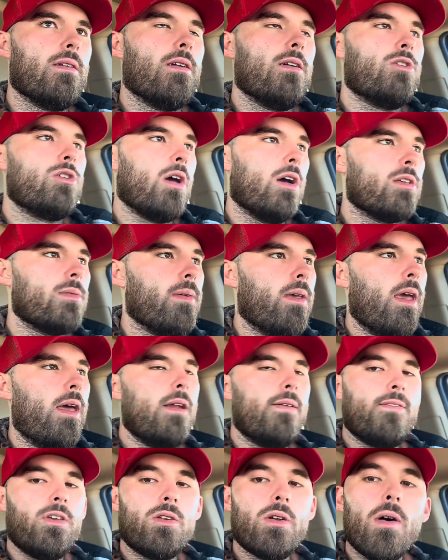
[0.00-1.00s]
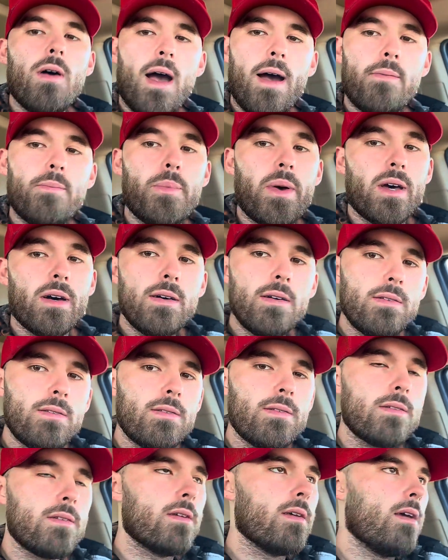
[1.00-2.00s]
Trust me. And if you don't have bills,
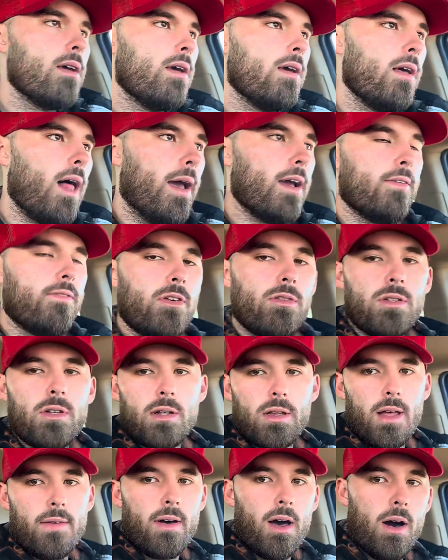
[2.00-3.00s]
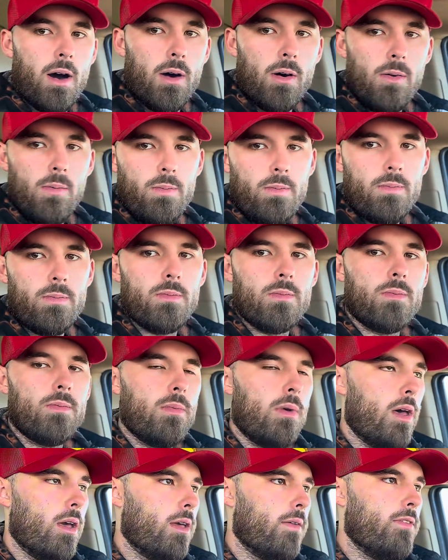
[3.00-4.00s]
like if you still live at home,
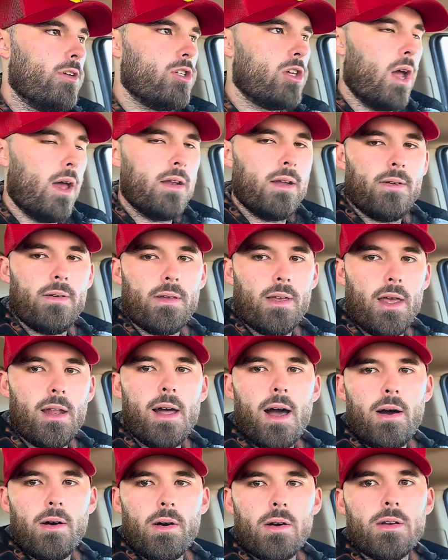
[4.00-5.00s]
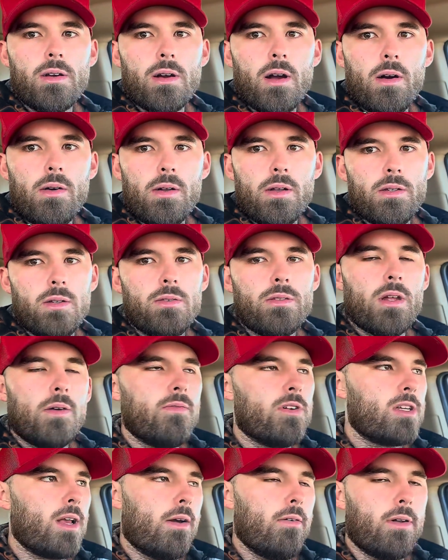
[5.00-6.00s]
like if you're trying to get out on your own and do stuff,
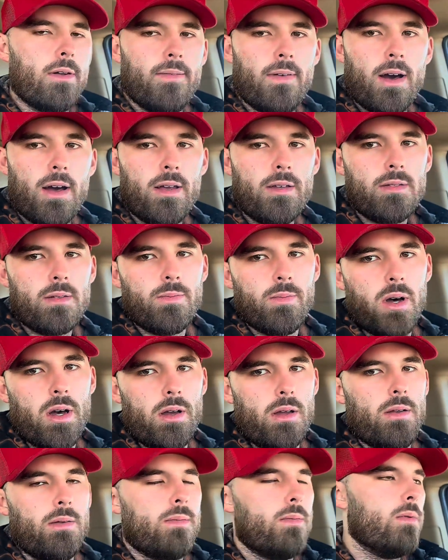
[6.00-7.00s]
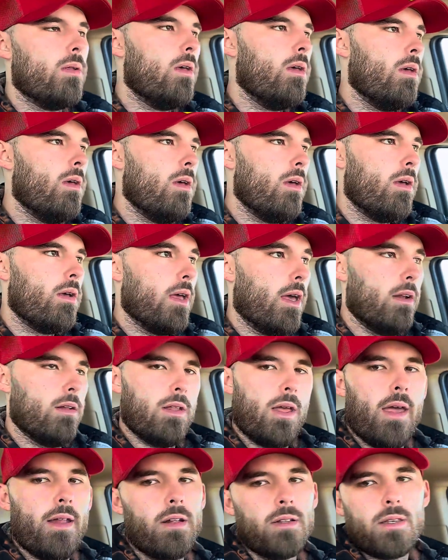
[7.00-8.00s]
which I would advise, but
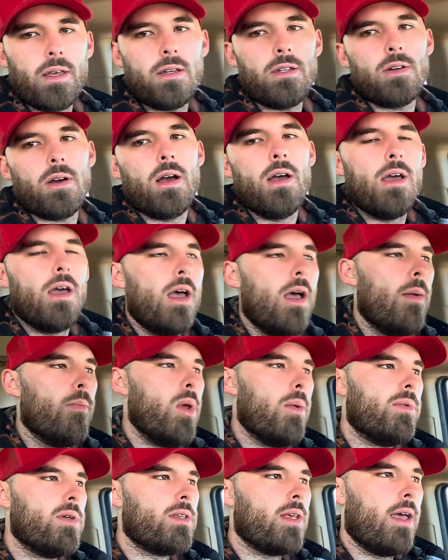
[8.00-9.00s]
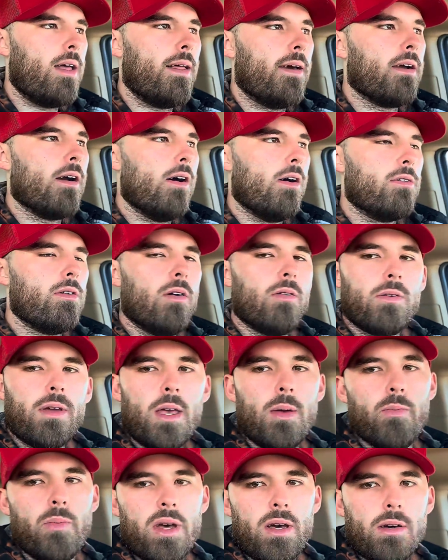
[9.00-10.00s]
it'll teach you. People say like, oh, don't
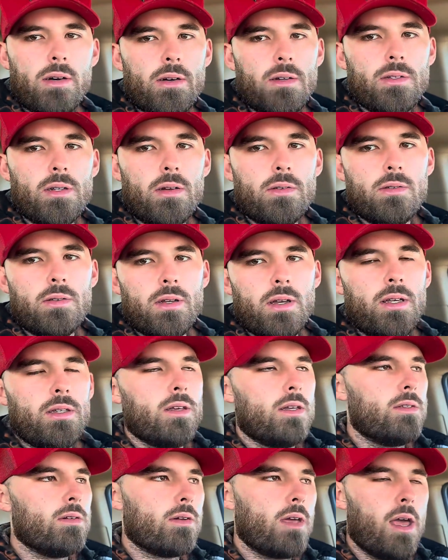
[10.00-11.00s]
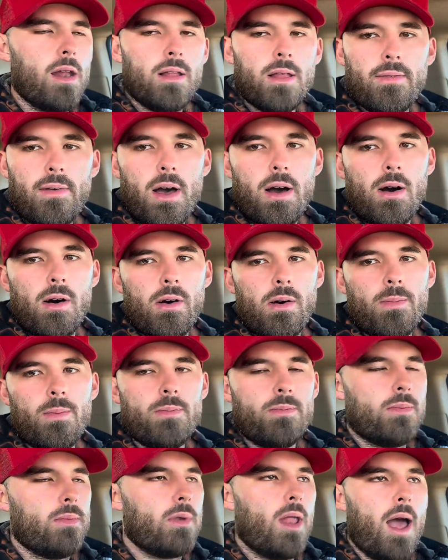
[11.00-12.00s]
get bills, don't do this. It's okay to live at
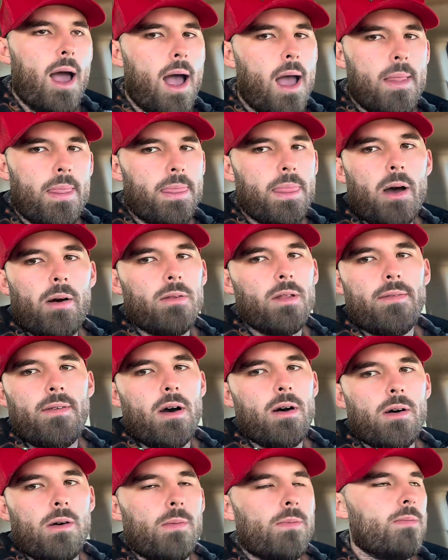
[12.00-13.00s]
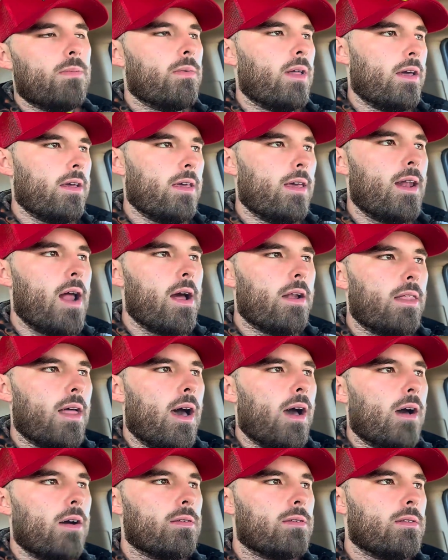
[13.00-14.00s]
home. Don't live at home. Like get out of the
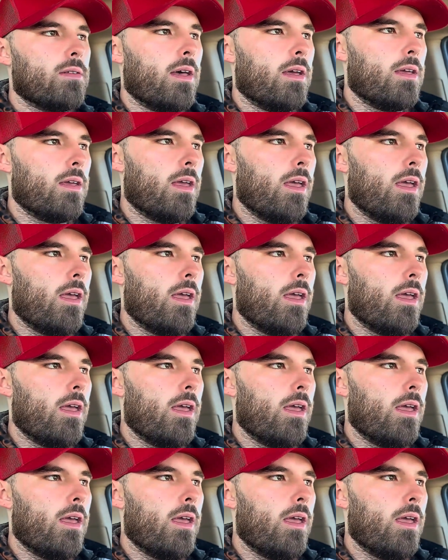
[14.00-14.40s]
house. Like